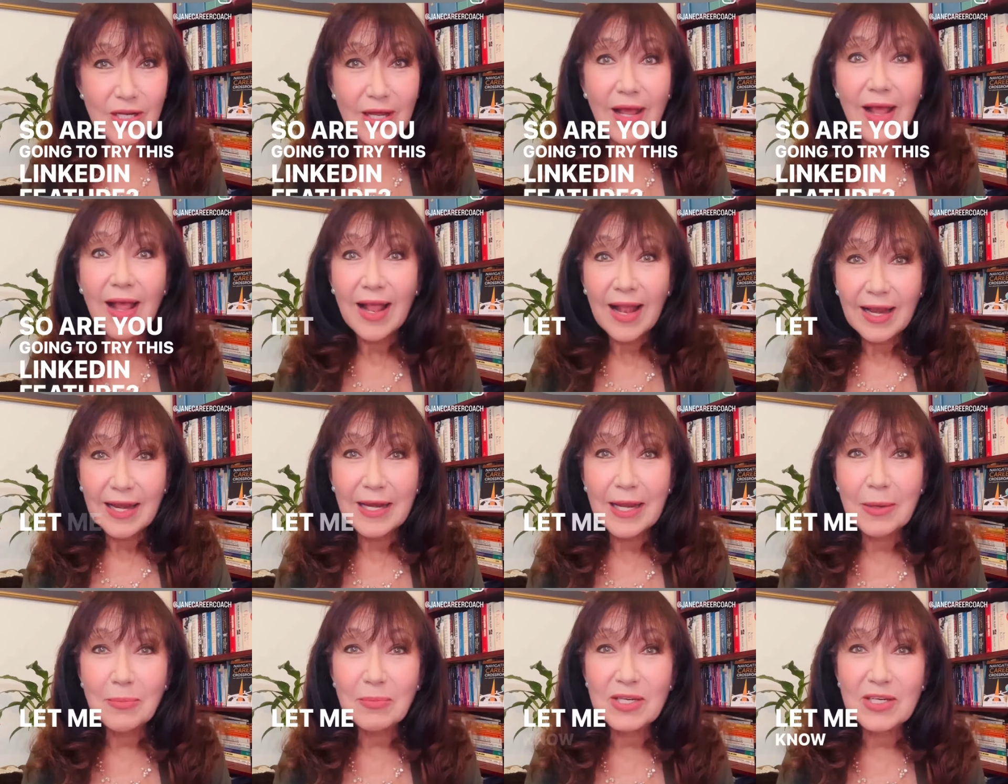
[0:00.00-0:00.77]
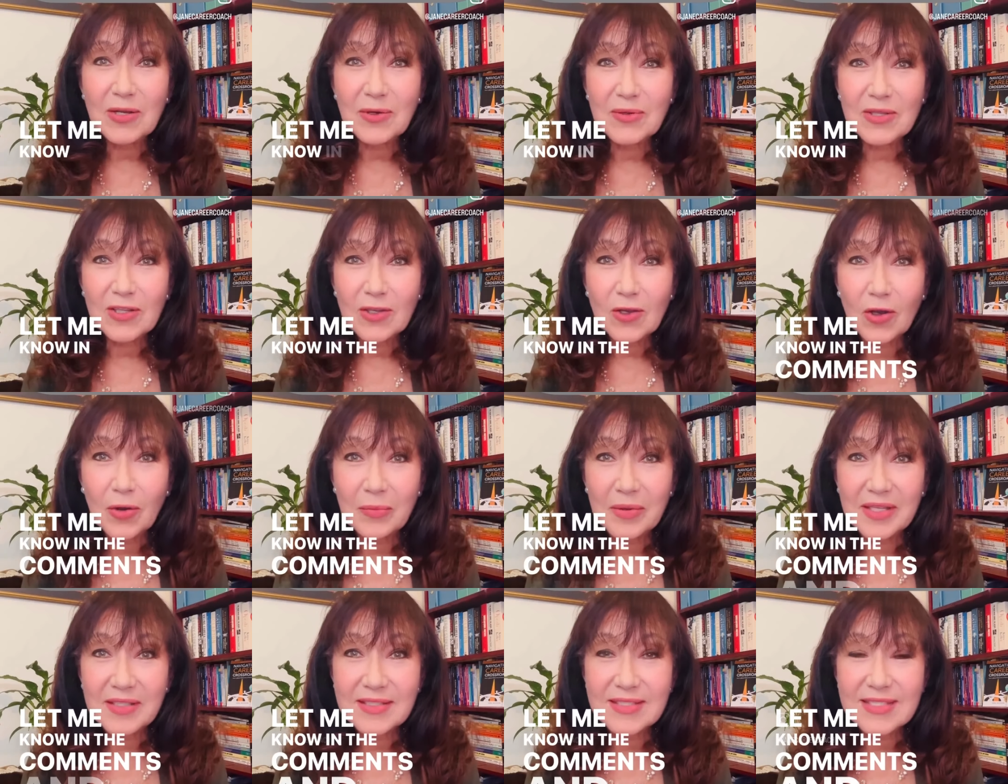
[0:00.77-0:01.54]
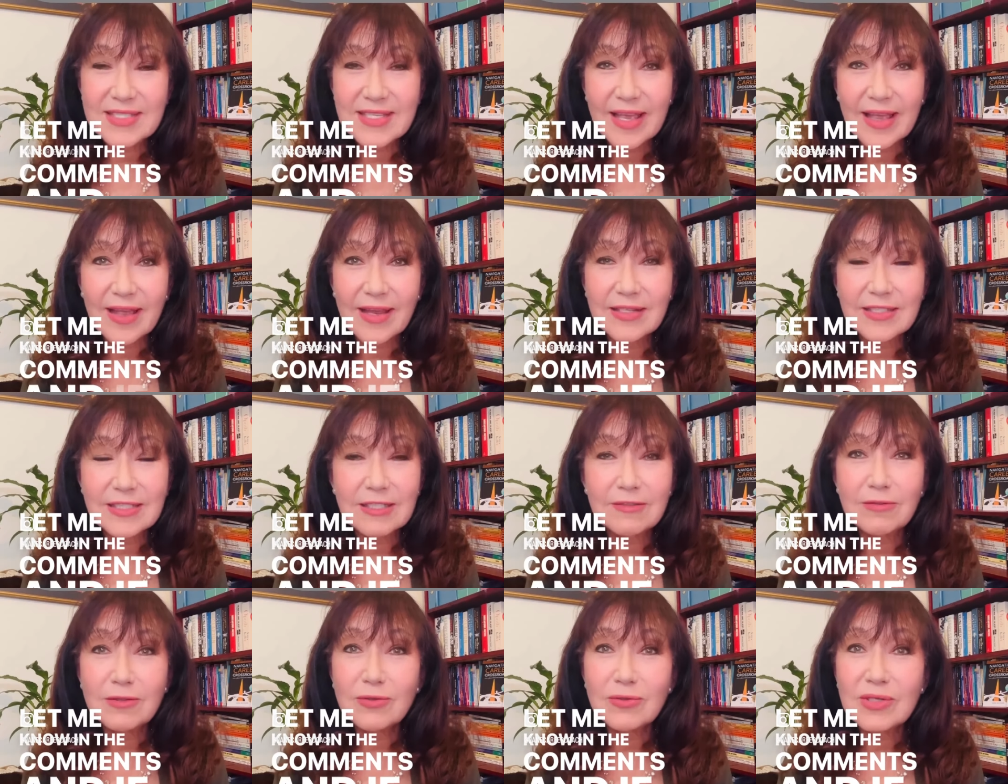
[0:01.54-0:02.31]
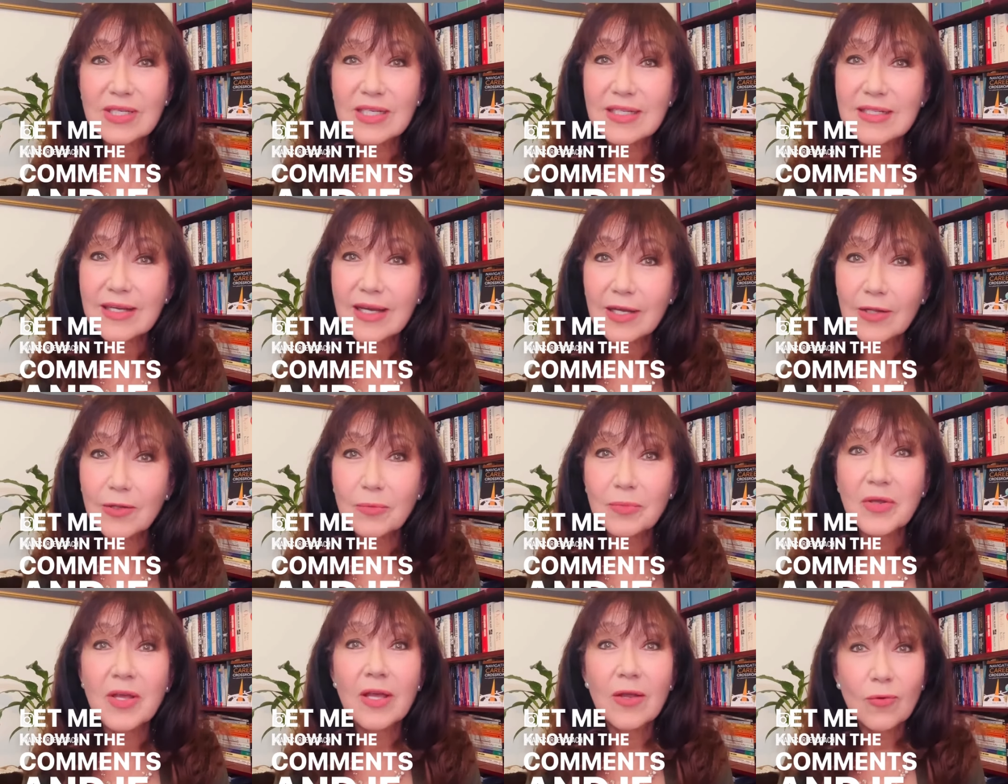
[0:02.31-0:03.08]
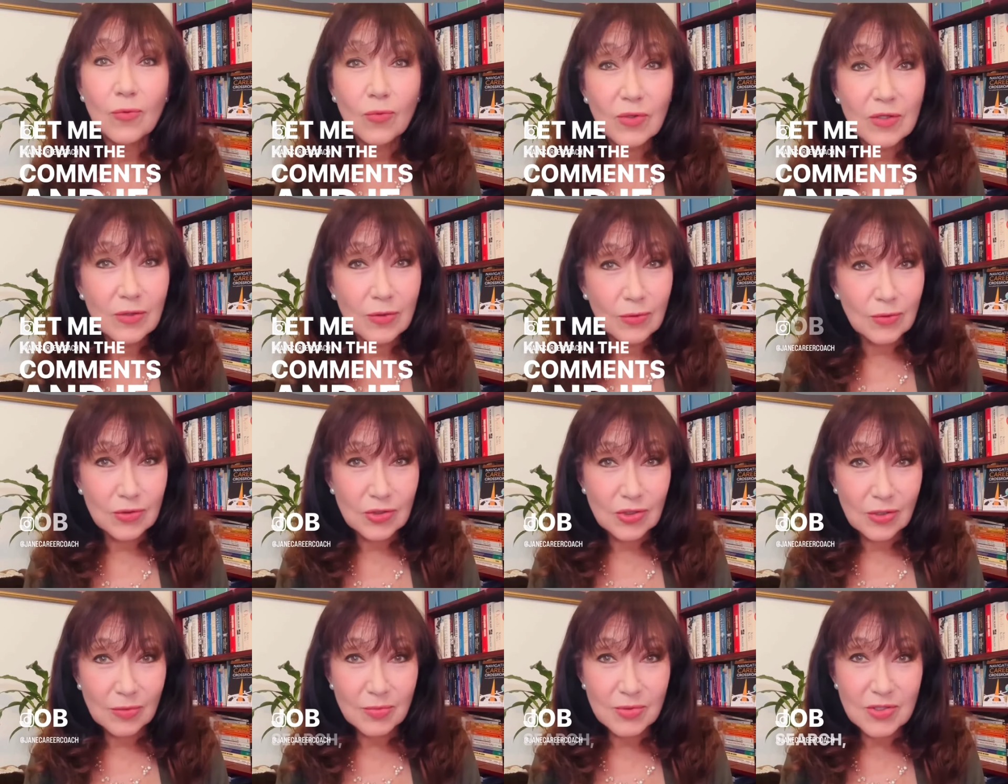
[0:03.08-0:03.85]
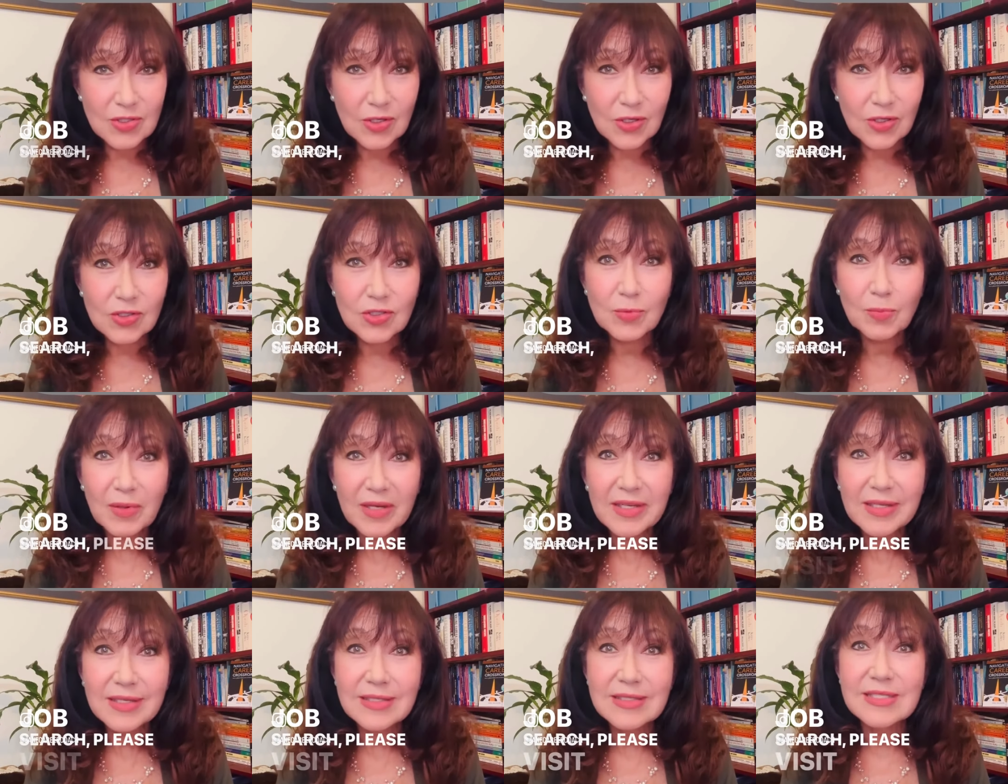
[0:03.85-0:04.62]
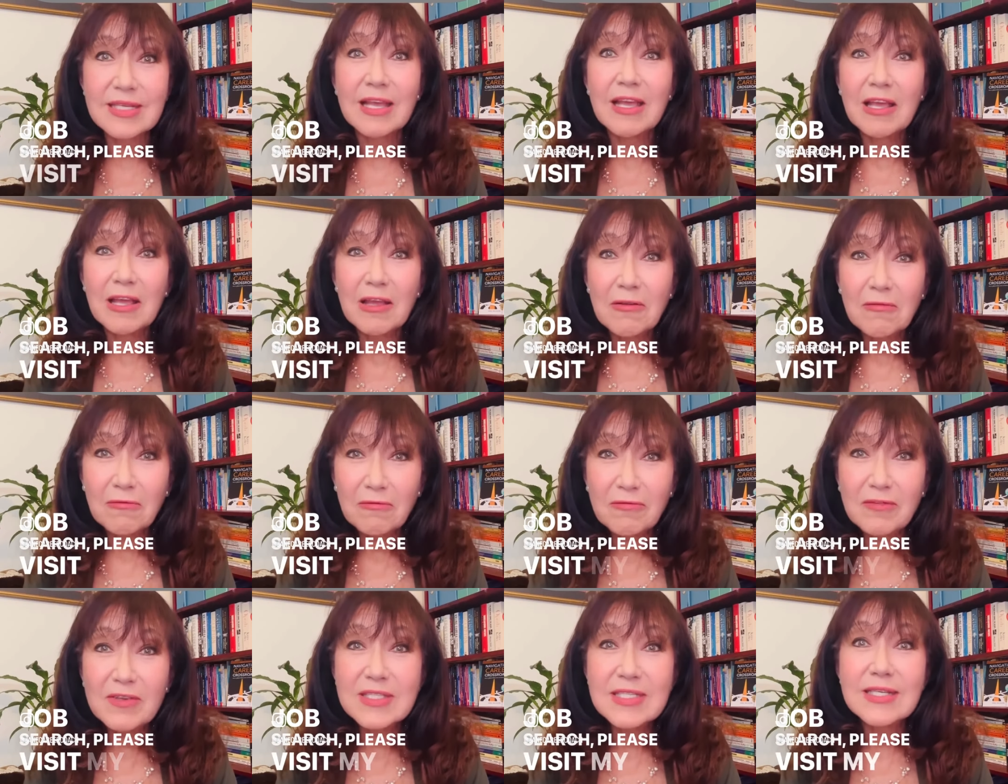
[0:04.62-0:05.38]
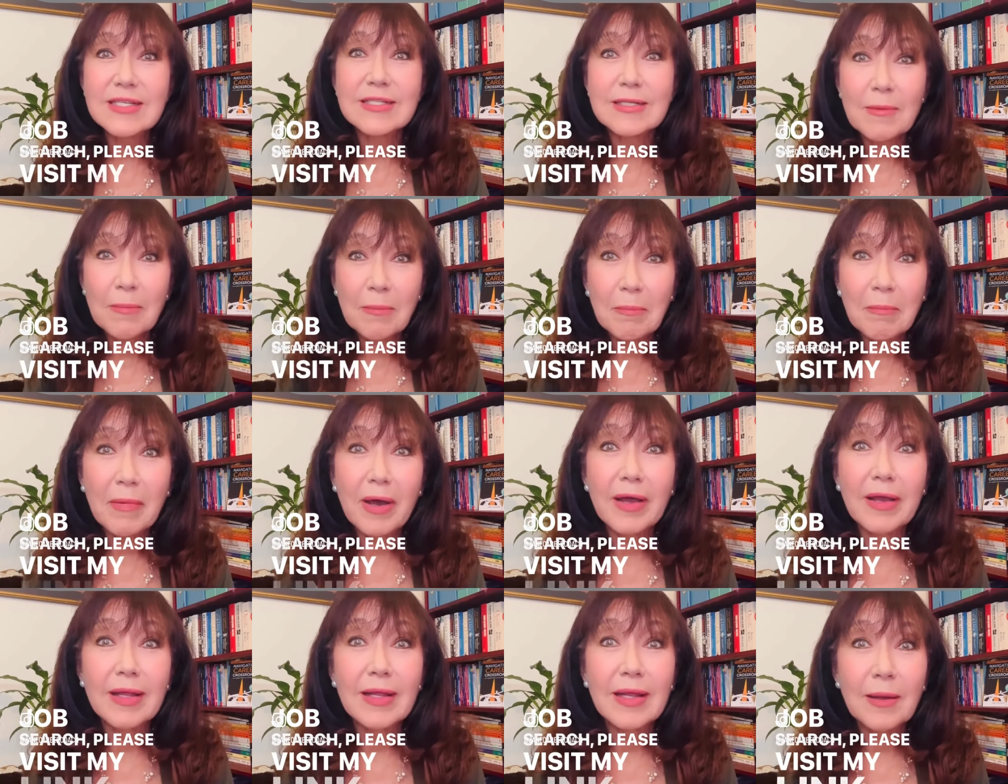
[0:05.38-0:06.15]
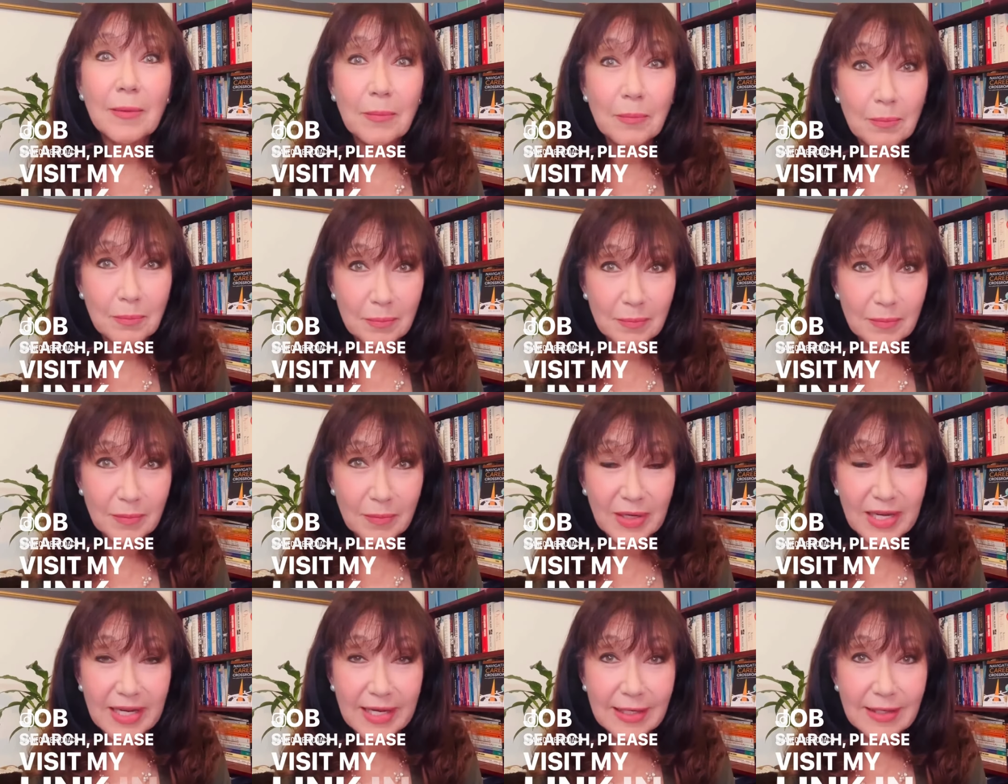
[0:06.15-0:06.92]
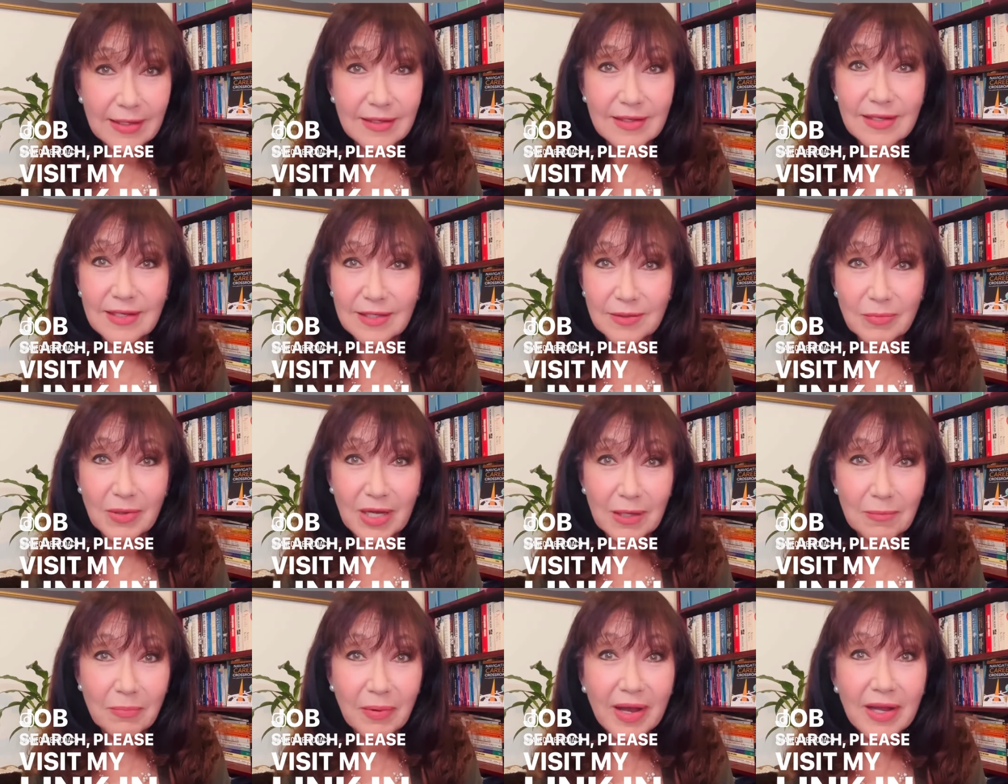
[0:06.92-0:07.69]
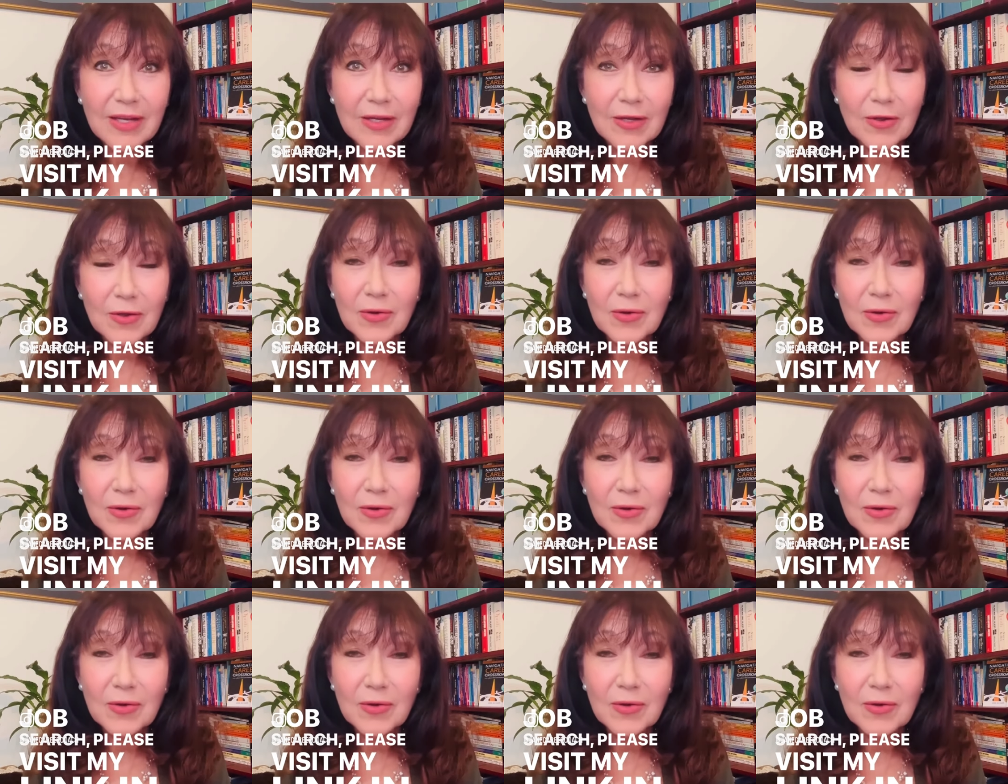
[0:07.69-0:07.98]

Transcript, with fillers: Let me know in the comments and if you need help with your job search, please visit my link in my bio